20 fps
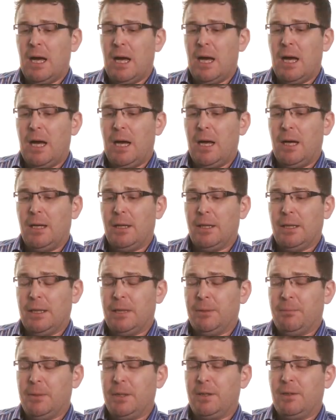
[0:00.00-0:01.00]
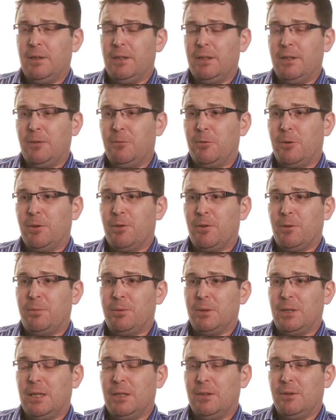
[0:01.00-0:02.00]
Admittedly they weren't
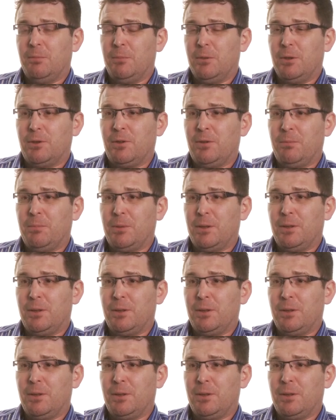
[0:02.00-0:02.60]
up against much,